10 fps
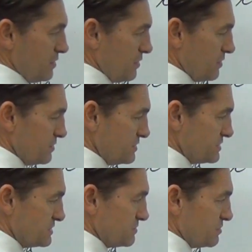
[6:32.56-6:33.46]
you need to
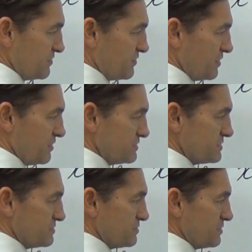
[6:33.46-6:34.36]
simplify
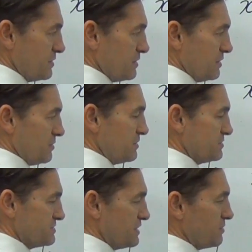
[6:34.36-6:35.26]
this,
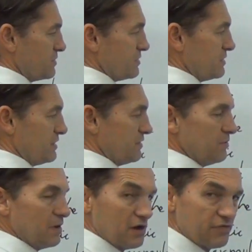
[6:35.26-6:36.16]
because that would only get you
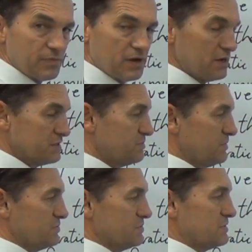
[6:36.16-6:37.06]
half marks,
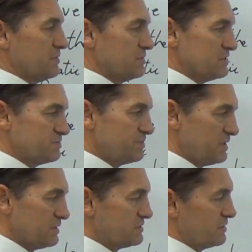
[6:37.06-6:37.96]
because they would
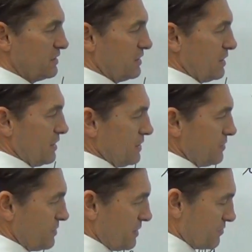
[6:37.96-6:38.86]
expect
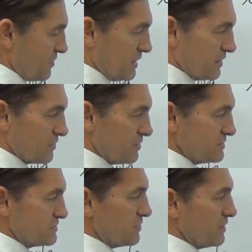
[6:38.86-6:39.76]
you'll be able to
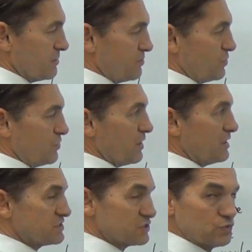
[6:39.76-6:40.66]
recognise that I can put a
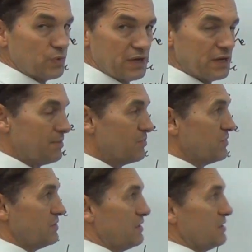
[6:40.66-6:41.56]
square number
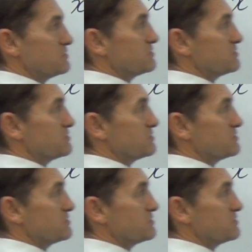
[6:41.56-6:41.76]
in there.